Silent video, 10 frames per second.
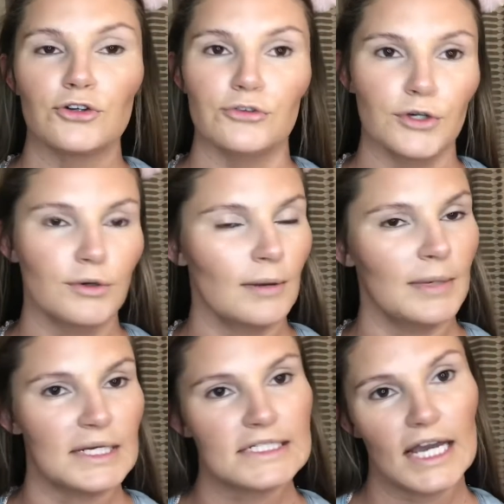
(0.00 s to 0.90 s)
grew up
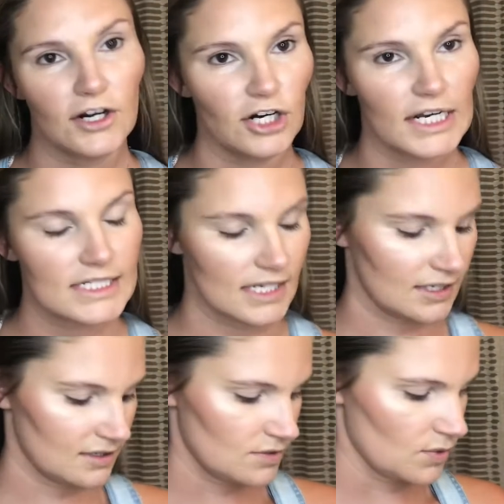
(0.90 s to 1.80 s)
being
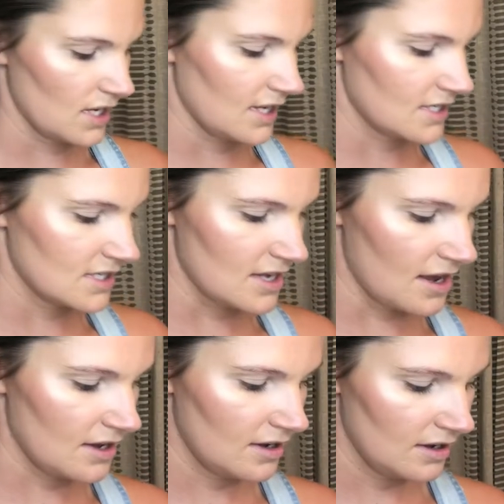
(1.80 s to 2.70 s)
tanorexic, is what I like to
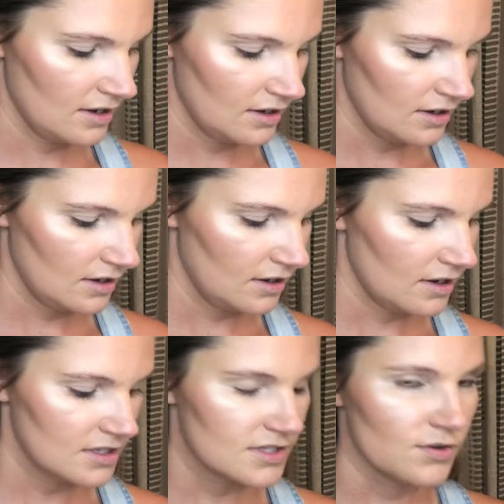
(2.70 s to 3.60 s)
say.
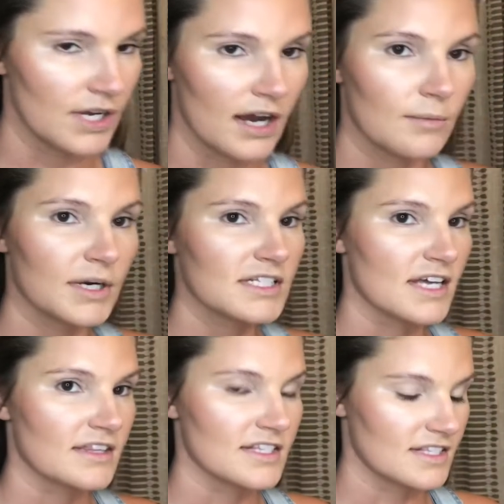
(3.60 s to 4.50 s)
So now I'm going to
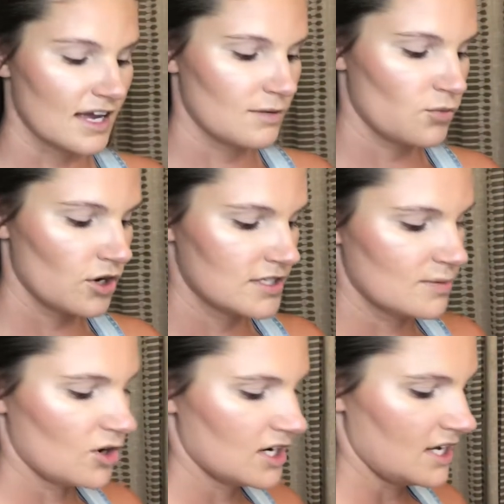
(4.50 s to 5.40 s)
take the same
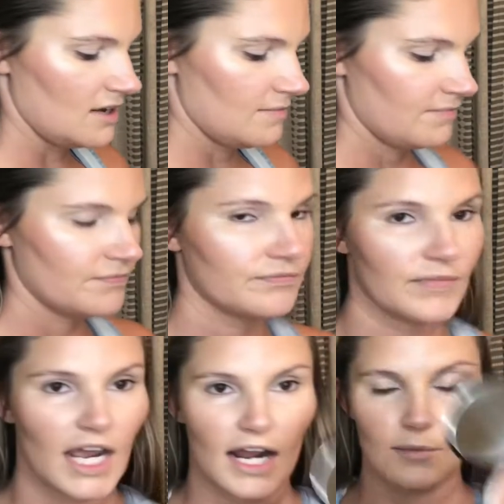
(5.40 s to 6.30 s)
Bronzer Bondi,
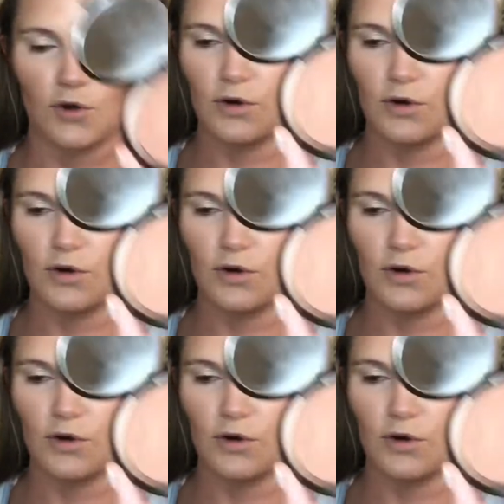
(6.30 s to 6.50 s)
and I'm